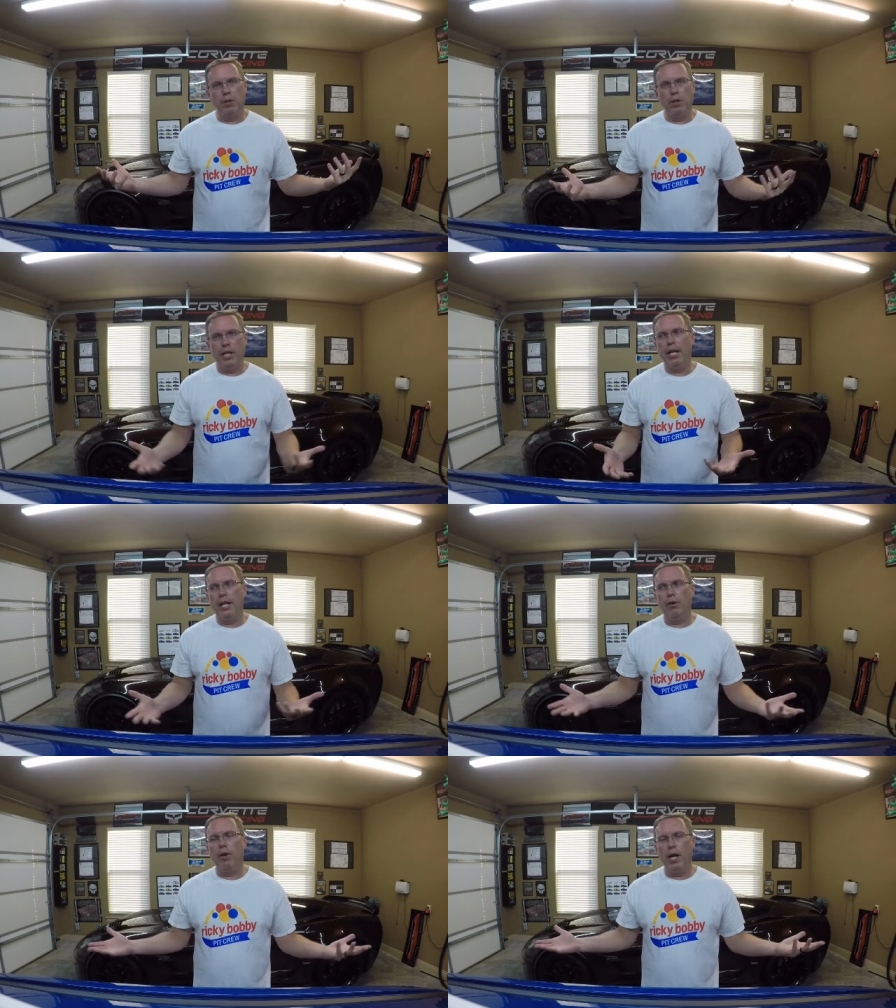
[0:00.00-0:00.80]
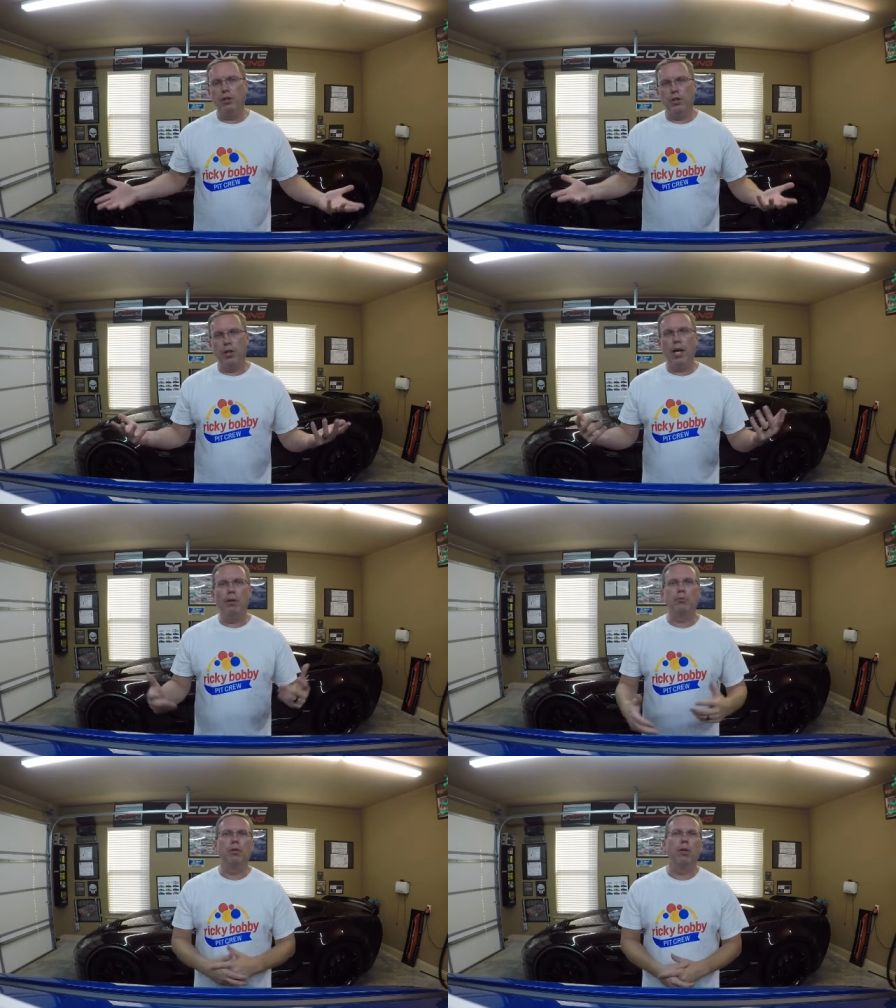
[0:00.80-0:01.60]
in a garage at your
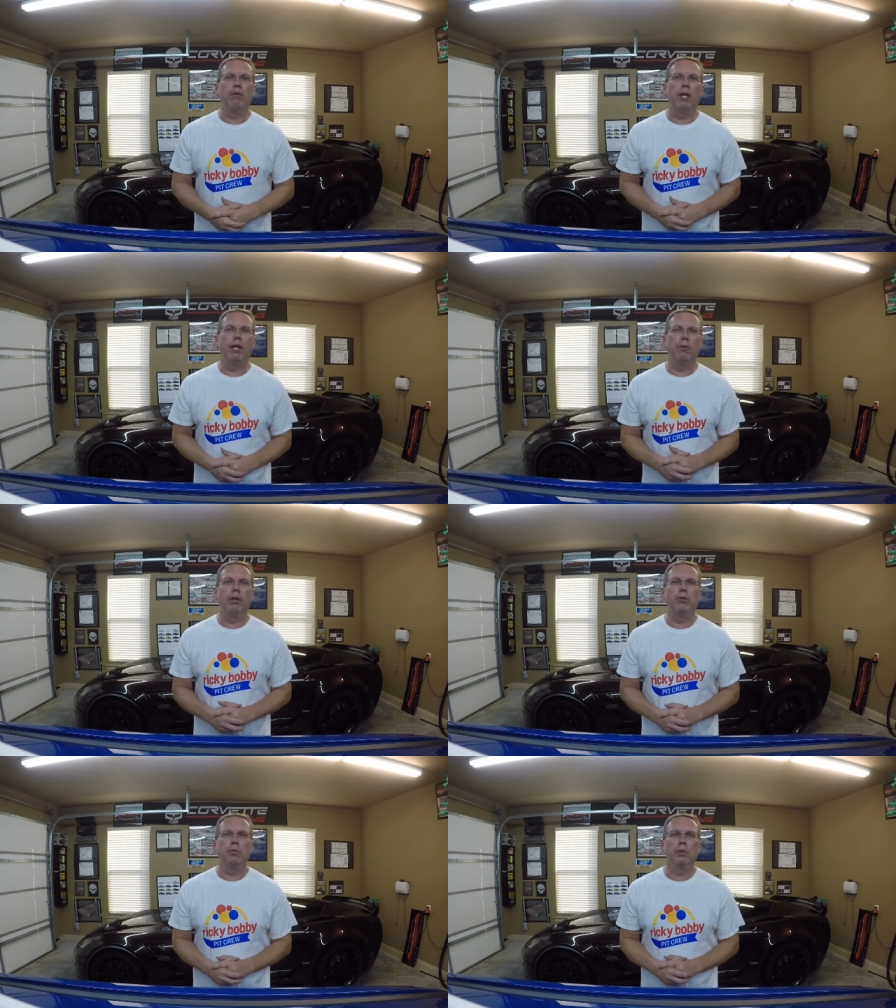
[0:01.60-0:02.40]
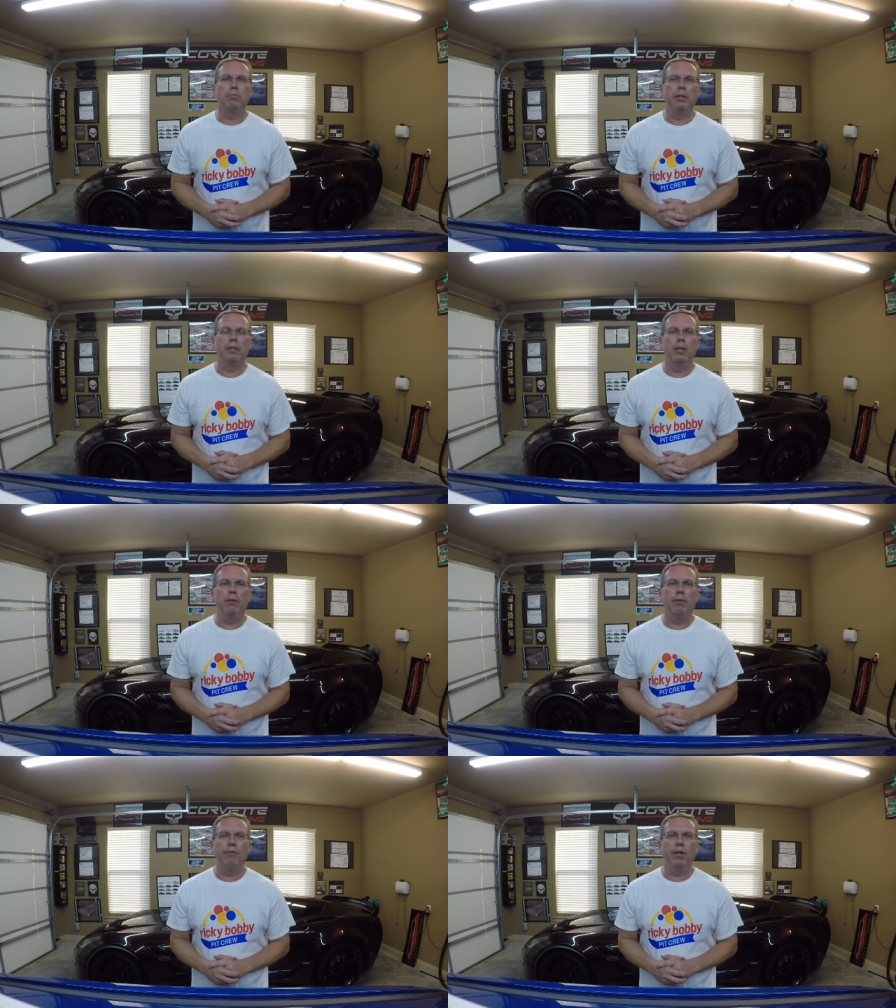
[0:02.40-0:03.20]
house when you don't have a lot of the right tools.
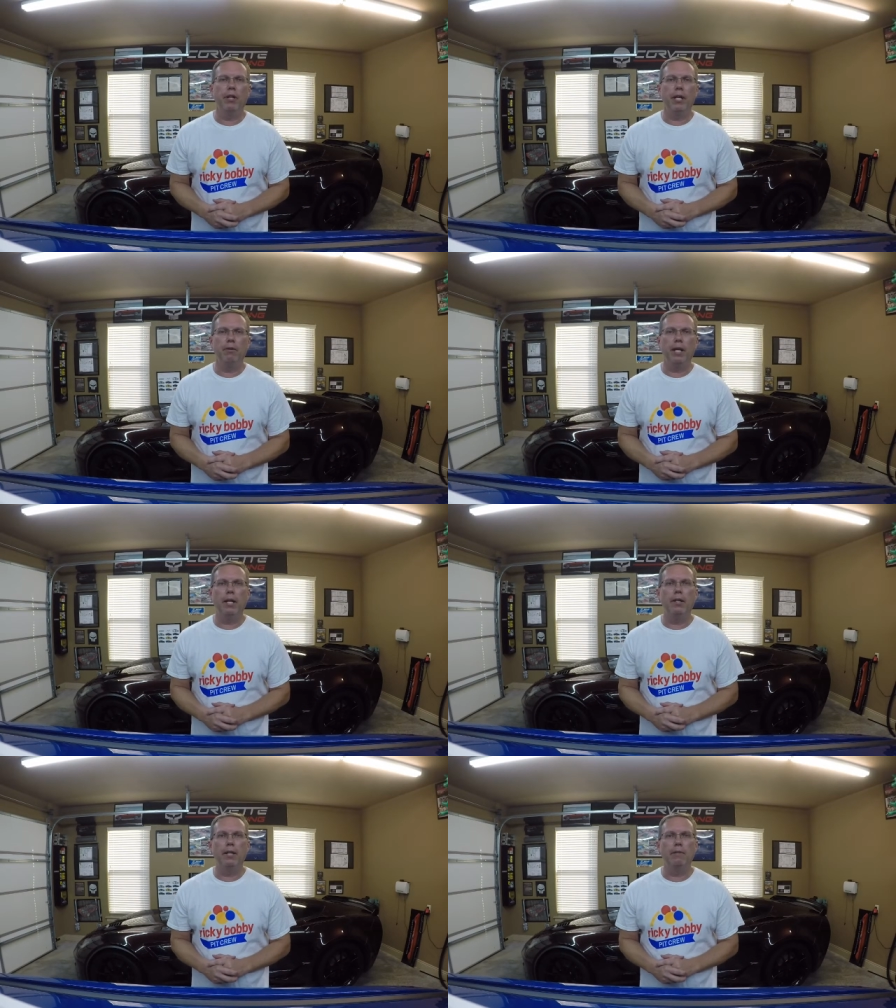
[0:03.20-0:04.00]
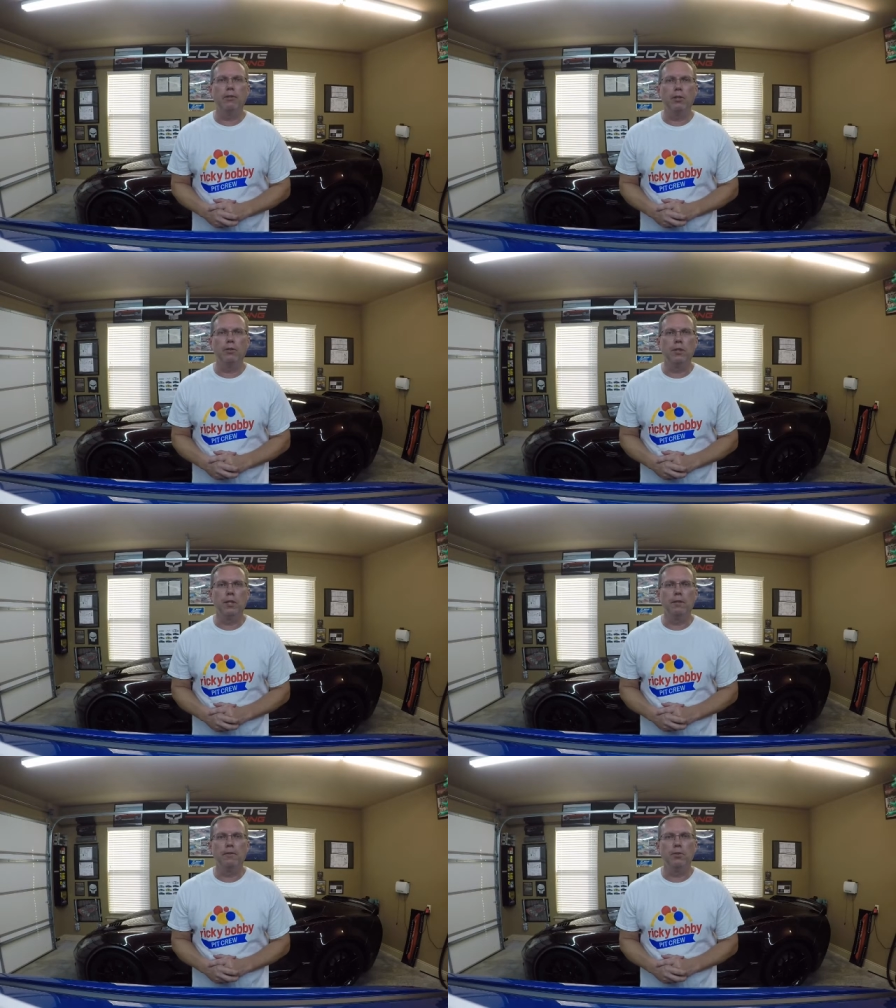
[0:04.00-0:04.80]
But we figured it out, got it done, so it's
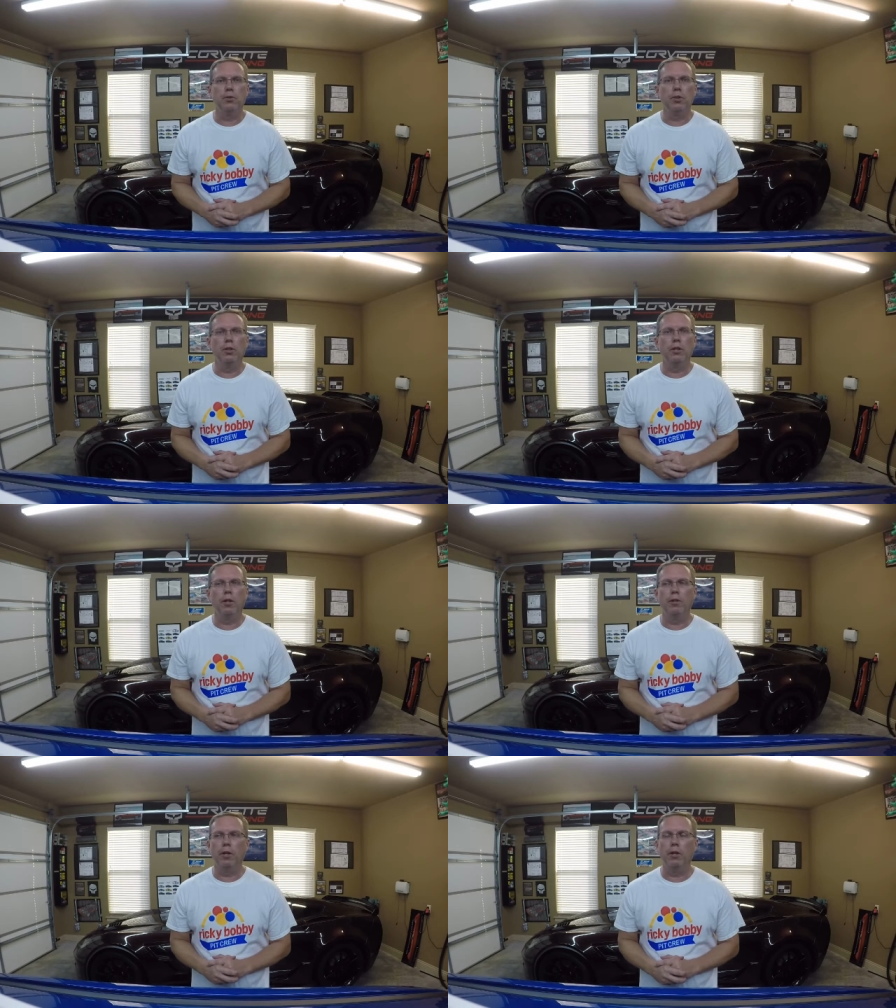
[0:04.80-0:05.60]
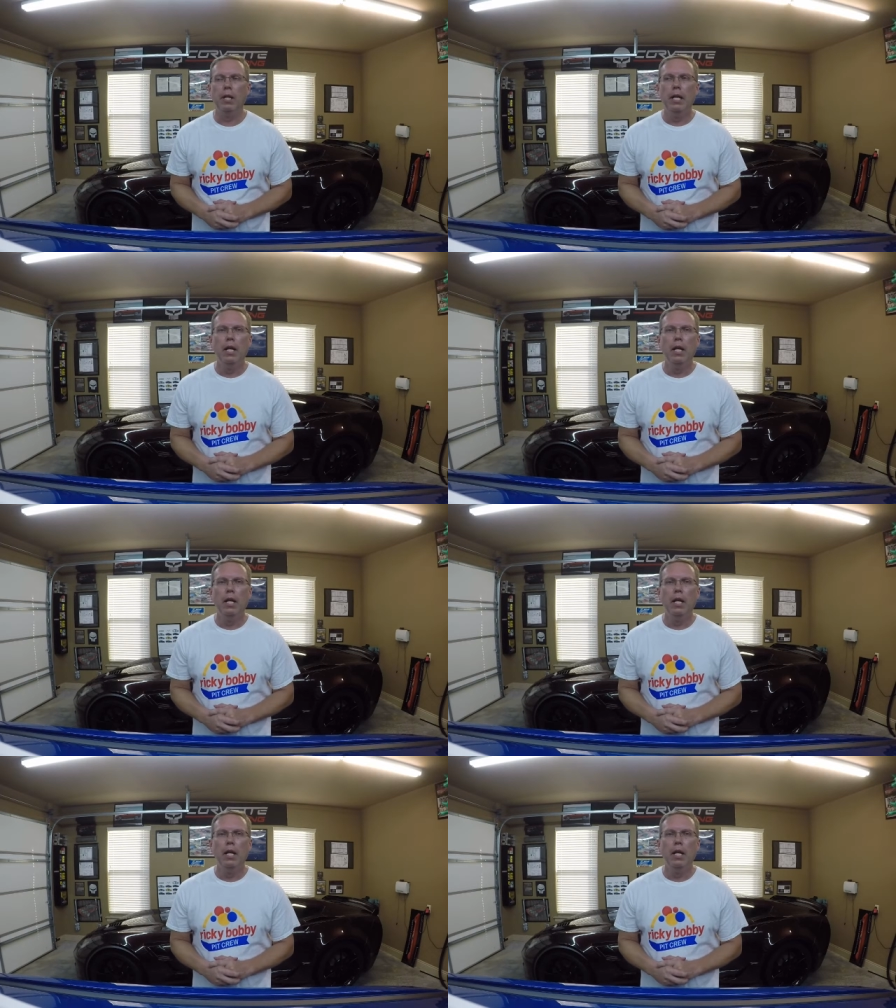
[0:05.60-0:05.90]
a good deal all in all.